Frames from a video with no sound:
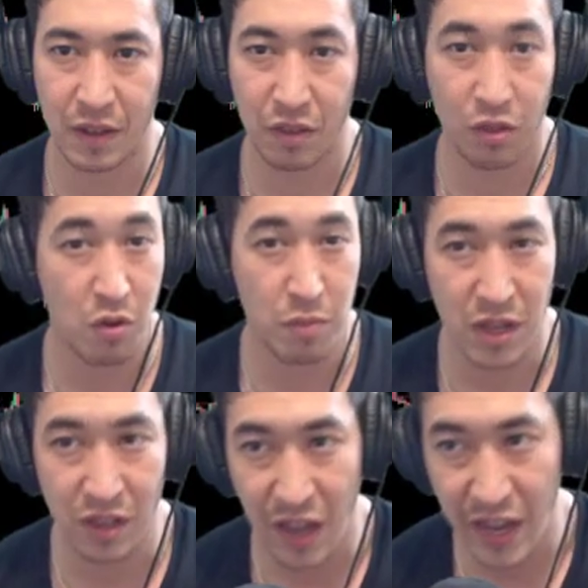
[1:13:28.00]
Throw me a
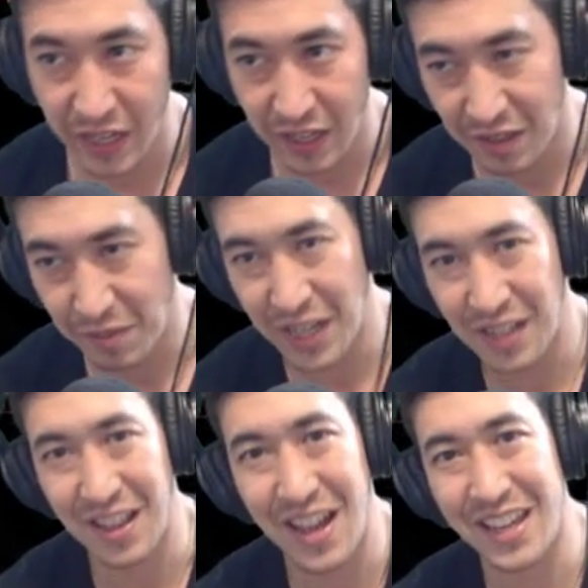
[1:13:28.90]
like. Let me get a
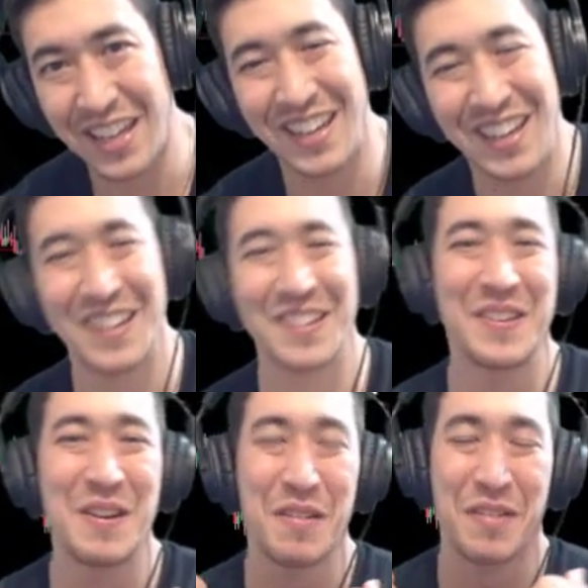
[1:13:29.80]
like.
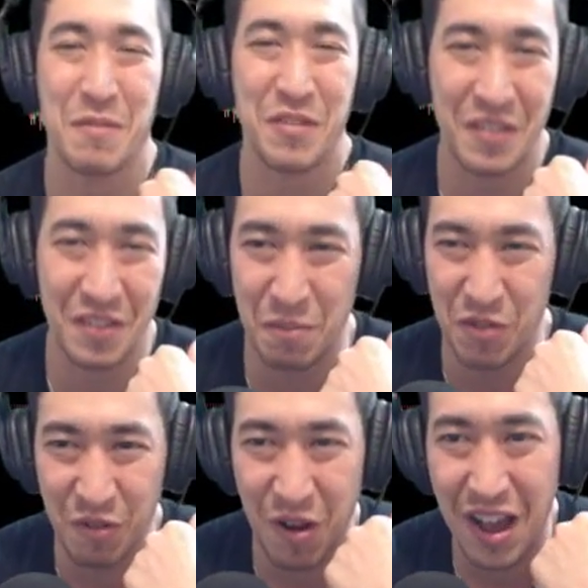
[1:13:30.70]
A
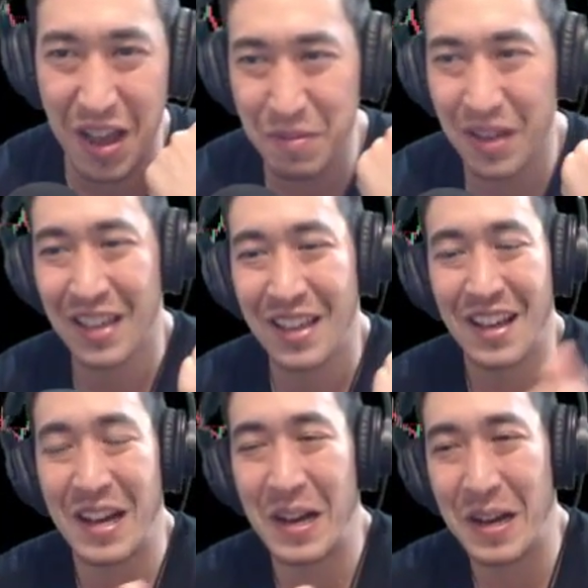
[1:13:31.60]
subscribe.
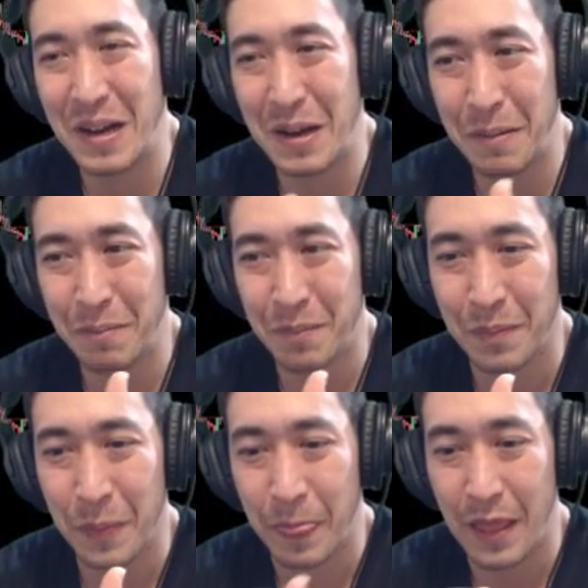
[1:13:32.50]
Um,
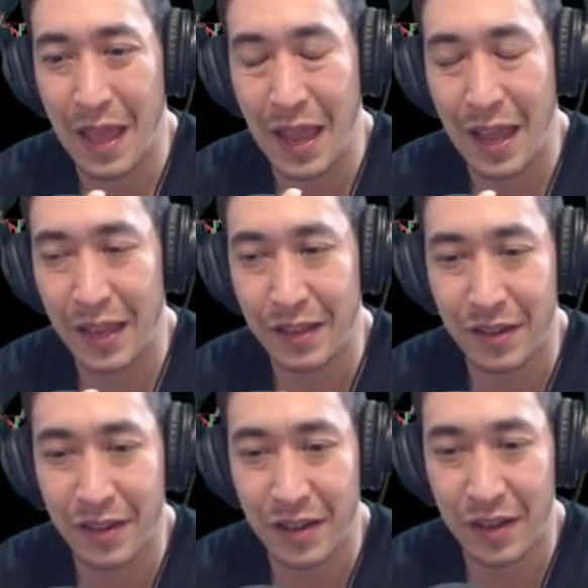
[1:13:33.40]
and
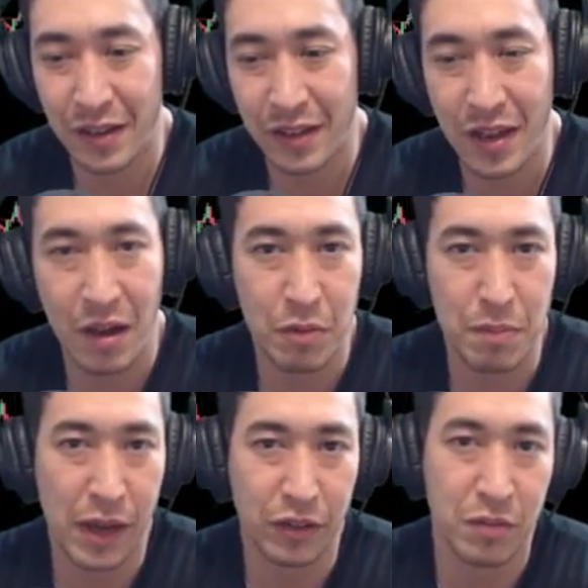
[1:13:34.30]
yeah, I'll be
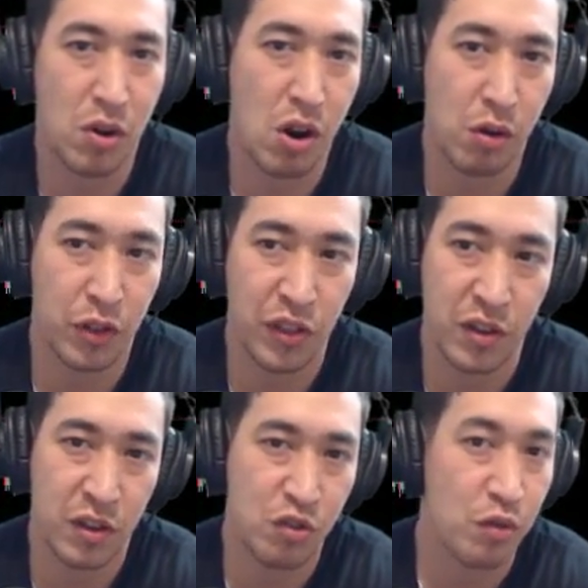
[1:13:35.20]
back tomorrow with
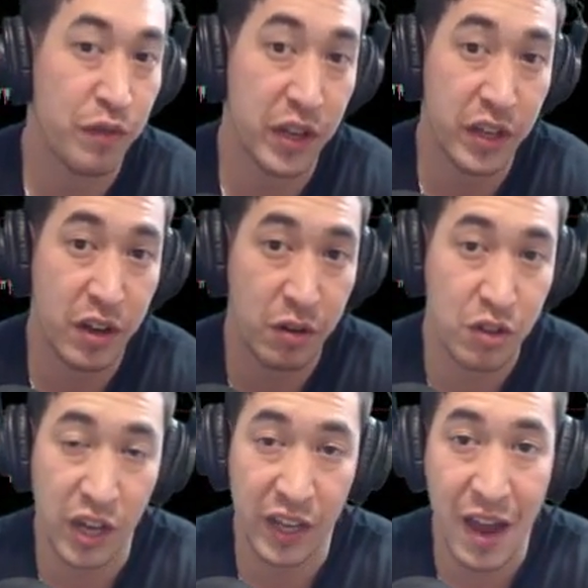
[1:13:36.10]
a short video.
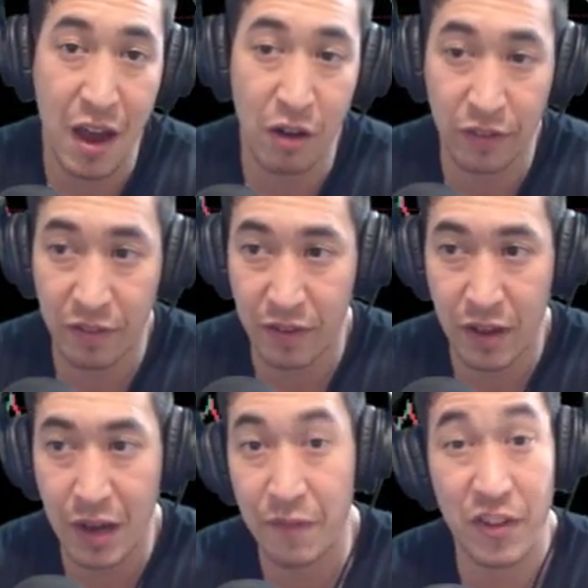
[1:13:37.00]
Check it out.
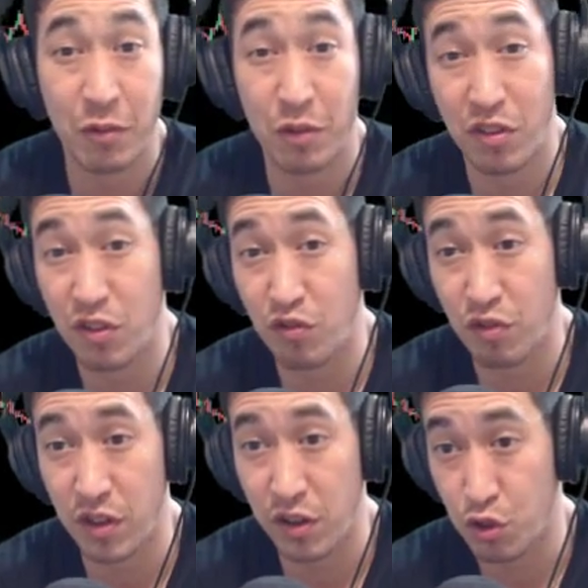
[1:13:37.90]
If anyone's
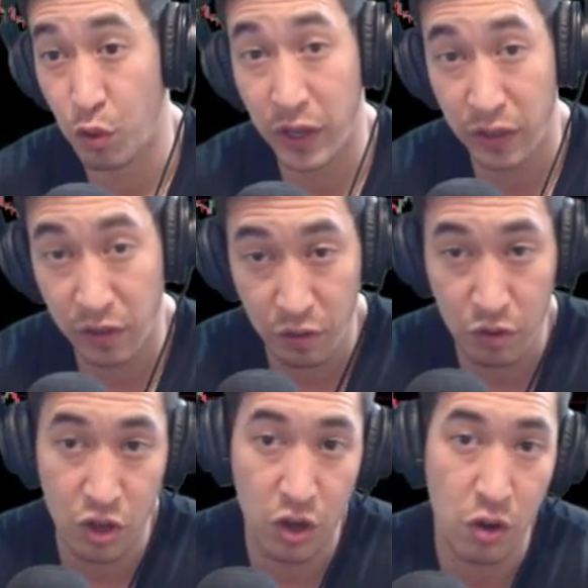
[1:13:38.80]
interested in joining the
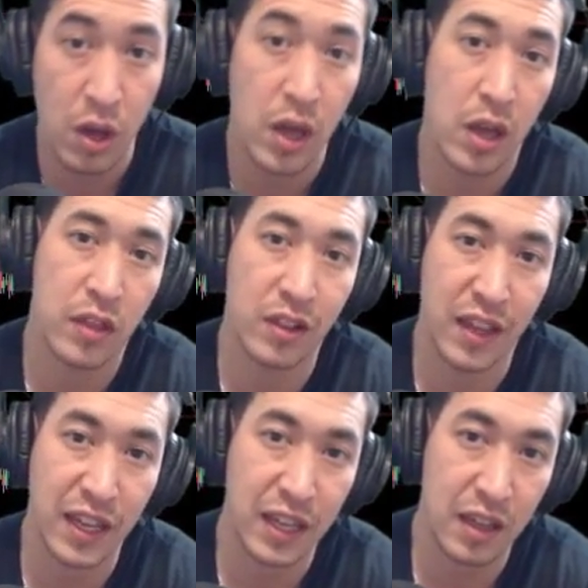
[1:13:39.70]
dojo, the
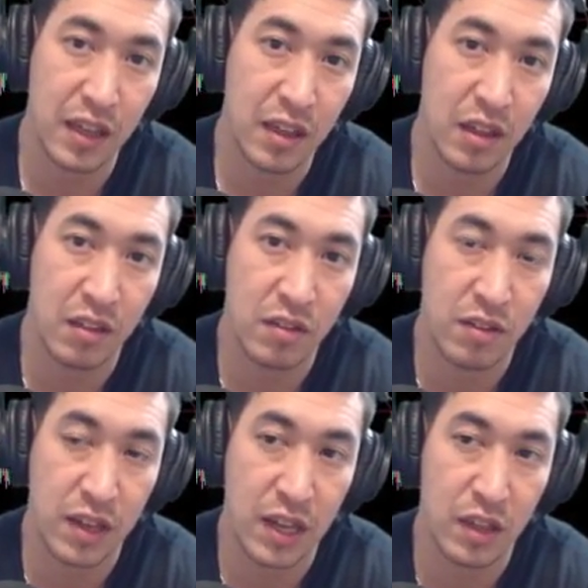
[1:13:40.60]
link is
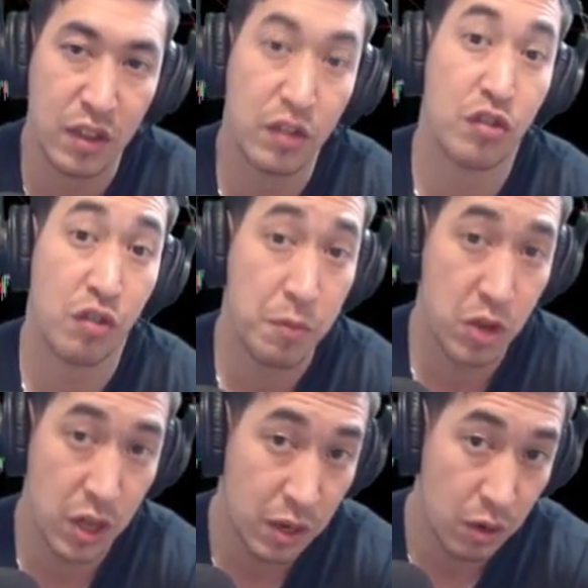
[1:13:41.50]
in the
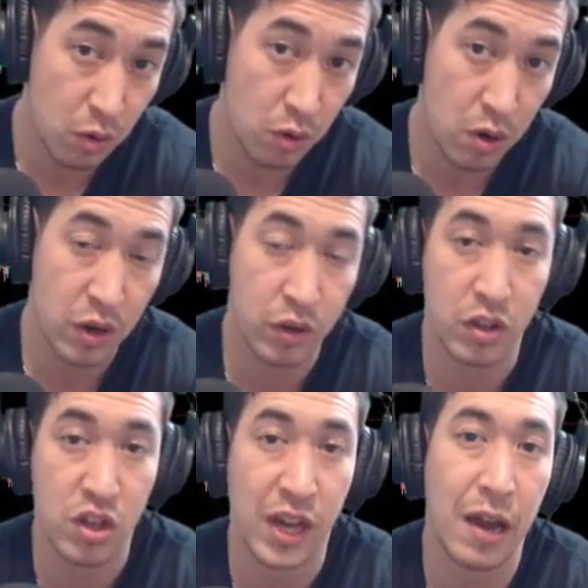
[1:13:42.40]
description, or you can
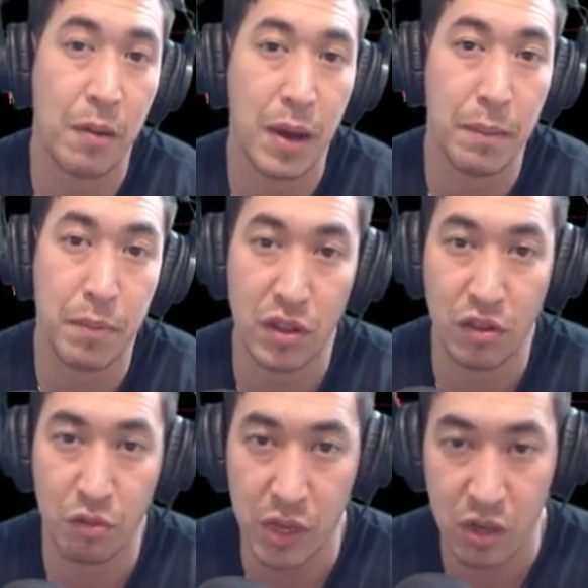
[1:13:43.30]
check out my pinned
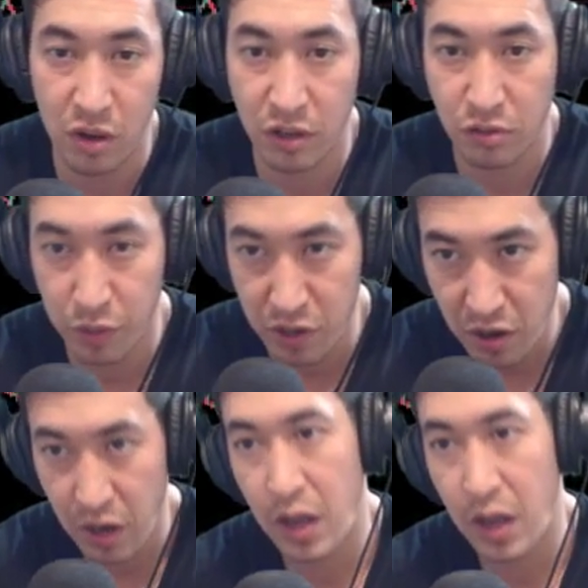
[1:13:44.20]
tweet on Twitter.